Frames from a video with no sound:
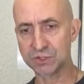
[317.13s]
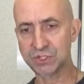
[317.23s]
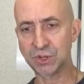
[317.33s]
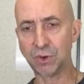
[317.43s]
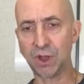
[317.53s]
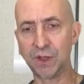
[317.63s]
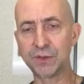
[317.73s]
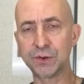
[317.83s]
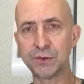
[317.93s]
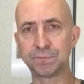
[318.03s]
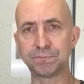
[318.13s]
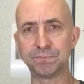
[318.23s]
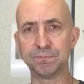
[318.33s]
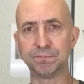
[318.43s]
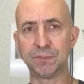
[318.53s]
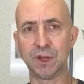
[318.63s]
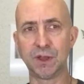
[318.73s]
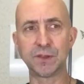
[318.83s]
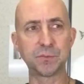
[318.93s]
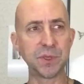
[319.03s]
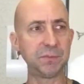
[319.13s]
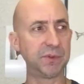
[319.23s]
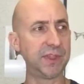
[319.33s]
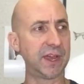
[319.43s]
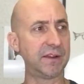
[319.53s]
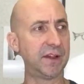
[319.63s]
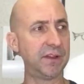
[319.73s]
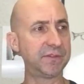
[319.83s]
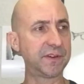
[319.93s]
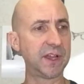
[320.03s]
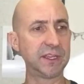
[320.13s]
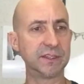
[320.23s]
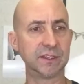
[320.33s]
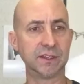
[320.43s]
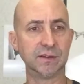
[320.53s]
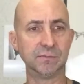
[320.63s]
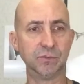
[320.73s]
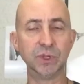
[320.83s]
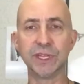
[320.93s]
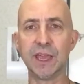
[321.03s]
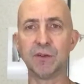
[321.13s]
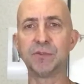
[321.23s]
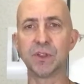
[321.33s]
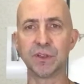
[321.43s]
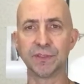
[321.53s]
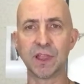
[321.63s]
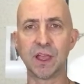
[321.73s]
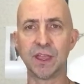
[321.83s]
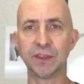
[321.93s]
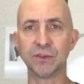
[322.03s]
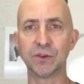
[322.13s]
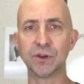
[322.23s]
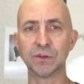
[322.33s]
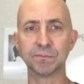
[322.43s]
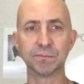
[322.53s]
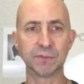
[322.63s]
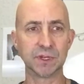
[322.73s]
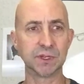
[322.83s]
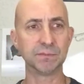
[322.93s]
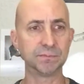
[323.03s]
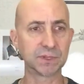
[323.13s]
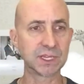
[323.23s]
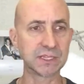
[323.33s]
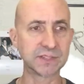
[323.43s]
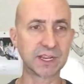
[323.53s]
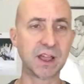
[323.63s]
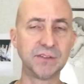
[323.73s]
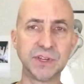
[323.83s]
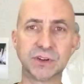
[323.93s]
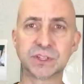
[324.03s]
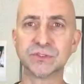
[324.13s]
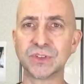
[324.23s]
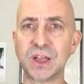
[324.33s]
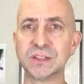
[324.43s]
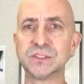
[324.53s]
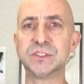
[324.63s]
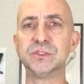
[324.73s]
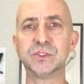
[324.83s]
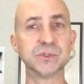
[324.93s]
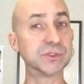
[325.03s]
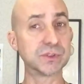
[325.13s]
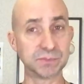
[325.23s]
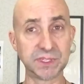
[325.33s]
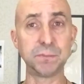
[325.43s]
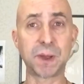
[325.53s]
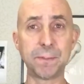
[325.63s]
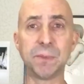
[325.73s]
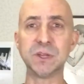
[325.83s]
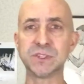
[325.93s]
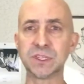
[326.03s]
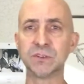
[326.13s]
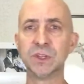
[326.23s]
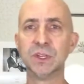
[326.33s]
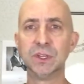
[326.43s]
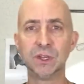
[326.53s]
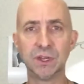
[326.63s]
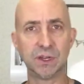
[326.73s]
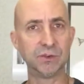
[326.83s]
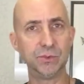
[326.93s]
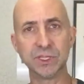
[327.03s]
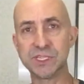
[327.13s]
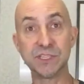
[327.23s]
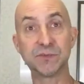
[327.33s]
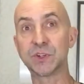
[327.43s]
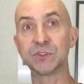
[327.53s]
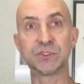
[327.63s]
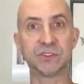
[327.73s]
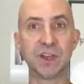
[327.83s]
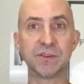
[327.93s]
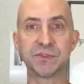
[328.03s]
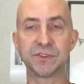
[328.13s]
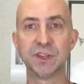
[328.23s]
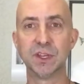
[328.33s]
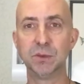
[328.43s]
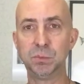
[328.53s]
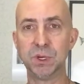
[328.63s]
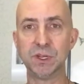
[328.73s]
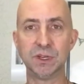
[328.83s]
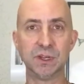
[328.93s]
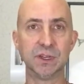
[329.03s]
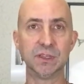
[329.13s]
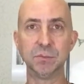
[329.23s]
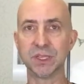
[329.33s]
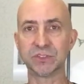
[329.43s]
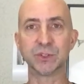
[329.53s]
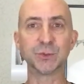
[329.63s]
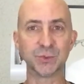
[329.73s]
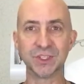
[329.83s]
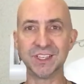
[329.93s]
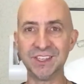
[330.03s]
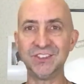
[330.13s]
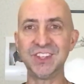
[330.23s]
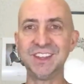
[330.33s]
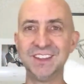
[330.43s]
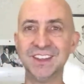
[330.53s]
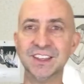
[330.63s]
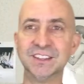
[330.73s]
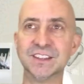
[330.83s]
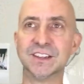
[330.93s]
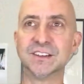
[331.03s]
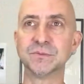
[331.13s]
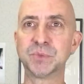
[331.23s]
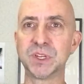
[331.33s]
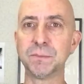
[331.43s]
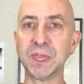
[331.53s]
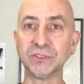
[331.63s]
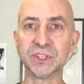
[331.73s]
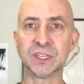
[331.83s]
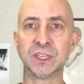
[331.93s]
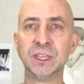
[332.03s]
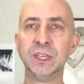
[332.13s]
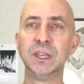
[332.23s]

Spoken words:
So other people that I find really helpful online are guys like Javier Gonzalez. He's doing some lead pipe buzzing, really difficult stuff, but he makes it look really easy and pretty amazing.